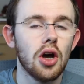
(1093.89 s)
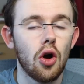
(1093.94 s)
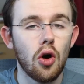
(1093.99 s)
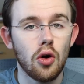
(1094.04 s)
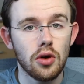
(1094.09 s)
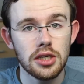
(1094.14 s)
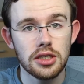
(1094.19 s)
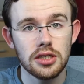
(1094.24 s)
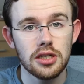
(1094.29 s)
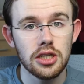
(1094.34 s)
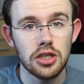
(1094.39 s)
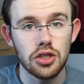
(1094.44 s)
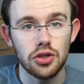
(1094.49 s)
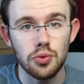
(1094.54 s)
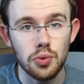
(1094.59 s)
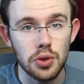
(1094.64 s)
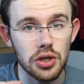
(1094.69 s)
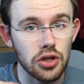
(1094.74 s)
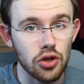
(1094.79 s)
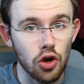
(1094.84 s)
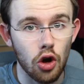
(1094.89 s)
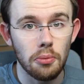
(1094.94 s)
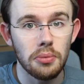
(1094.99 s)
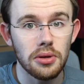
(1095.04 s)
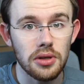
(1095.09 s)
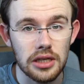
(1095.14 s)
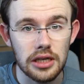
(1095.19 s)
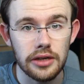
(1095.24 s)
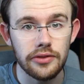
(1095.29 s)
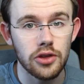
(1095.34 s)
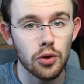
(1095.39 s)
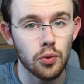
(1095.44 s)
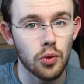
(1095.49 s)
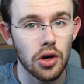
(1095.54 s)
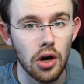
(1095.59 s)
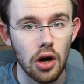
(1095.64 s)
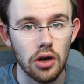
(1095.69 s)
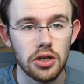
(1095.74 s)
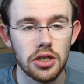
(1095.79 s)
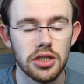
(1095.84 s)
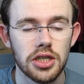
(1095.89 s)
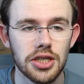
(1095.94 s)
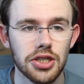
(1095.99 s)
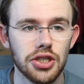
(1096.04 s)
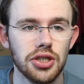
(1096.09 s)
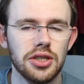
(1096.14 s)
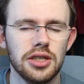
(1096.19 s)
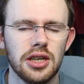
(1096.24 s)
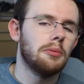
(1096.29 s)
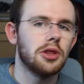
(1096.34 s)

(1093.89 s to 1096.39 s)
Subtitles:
Honestly, you would not believe that we're on audition,